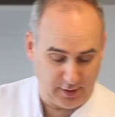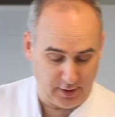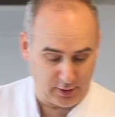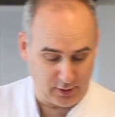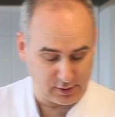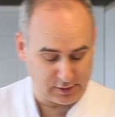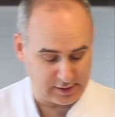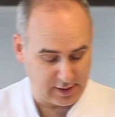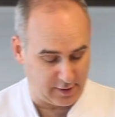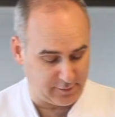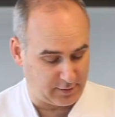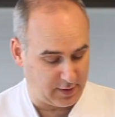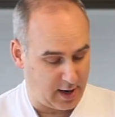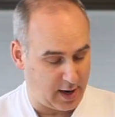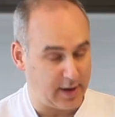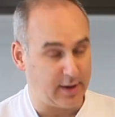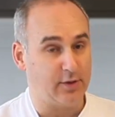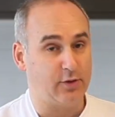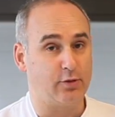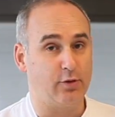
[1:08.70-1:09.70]
feel yourself
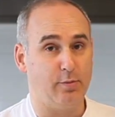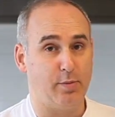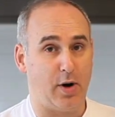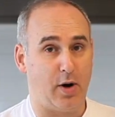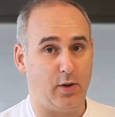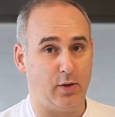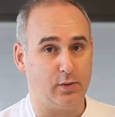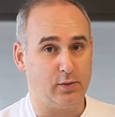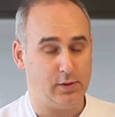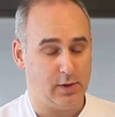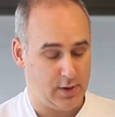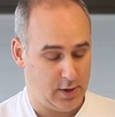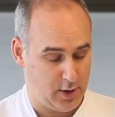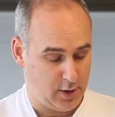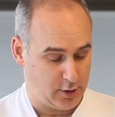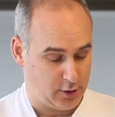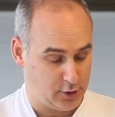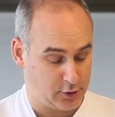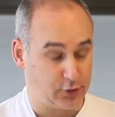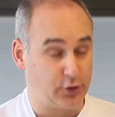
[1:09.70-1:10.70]
cutting through bone,
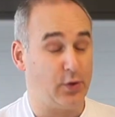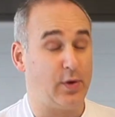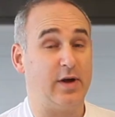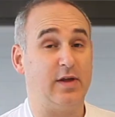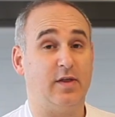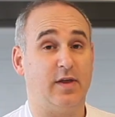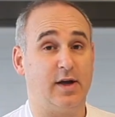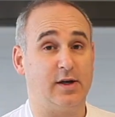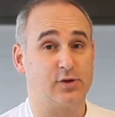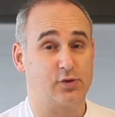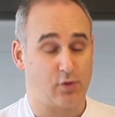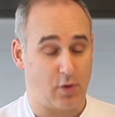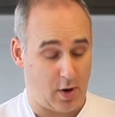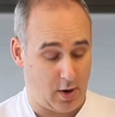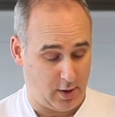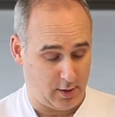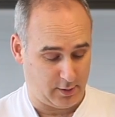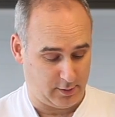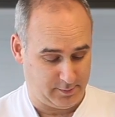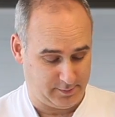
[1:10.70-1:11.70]
you're doing things
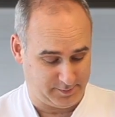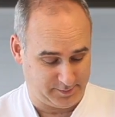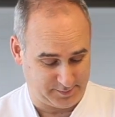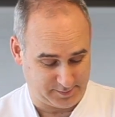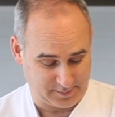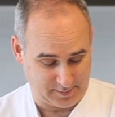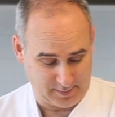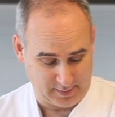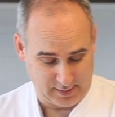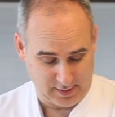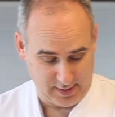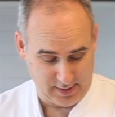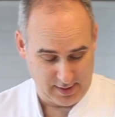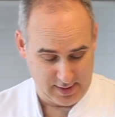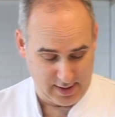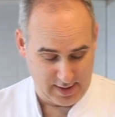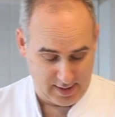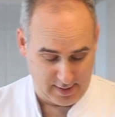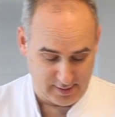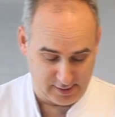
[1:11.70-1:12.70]
wrong.
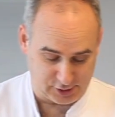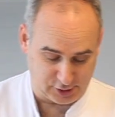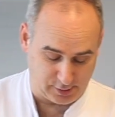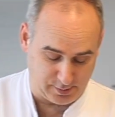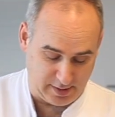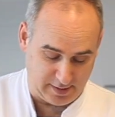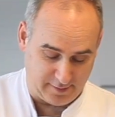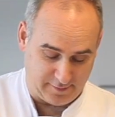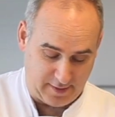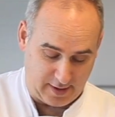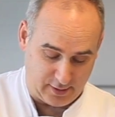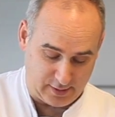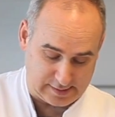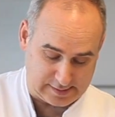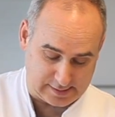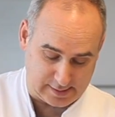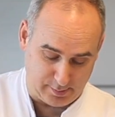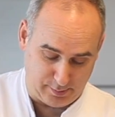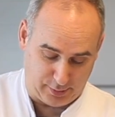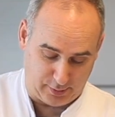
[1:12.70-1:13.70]
This should be a very
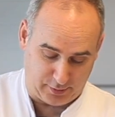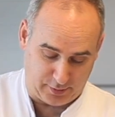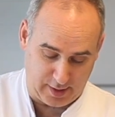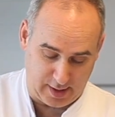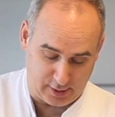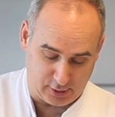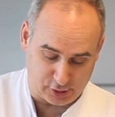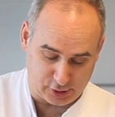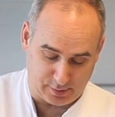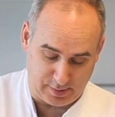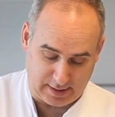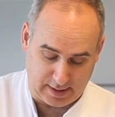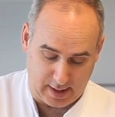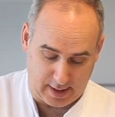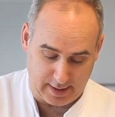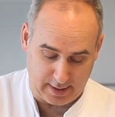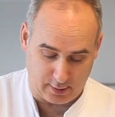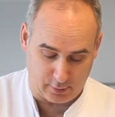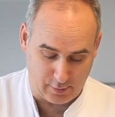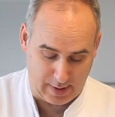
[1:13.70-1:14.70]
simple thing. You should be
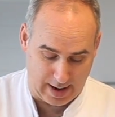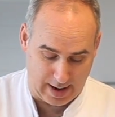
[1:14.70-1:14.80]
cutting